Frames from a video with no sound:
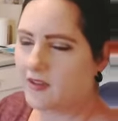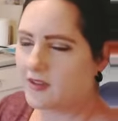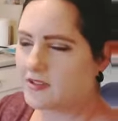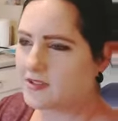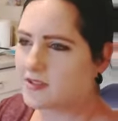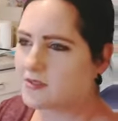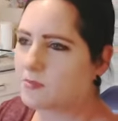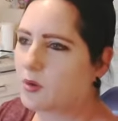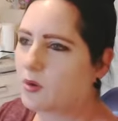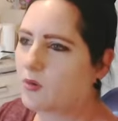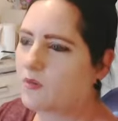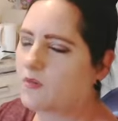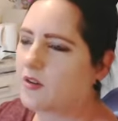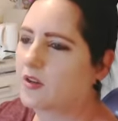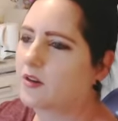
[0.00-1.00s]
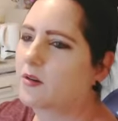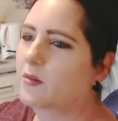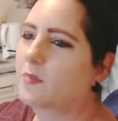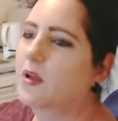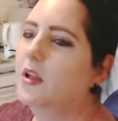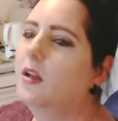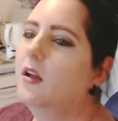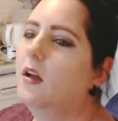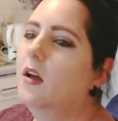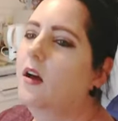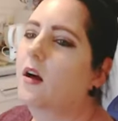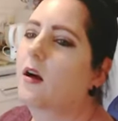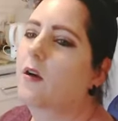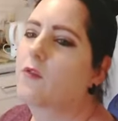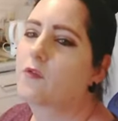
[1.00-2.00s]
as a small film
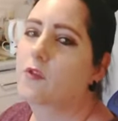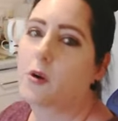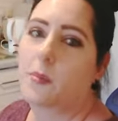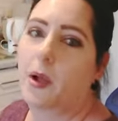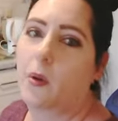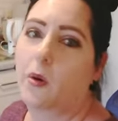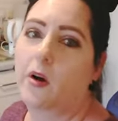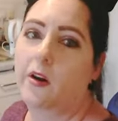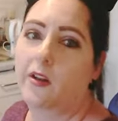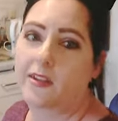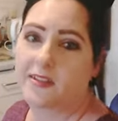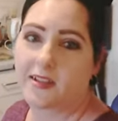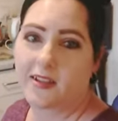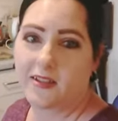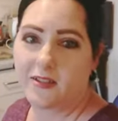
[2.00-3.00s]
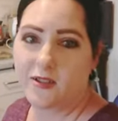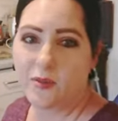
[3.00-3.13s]
from our holiday to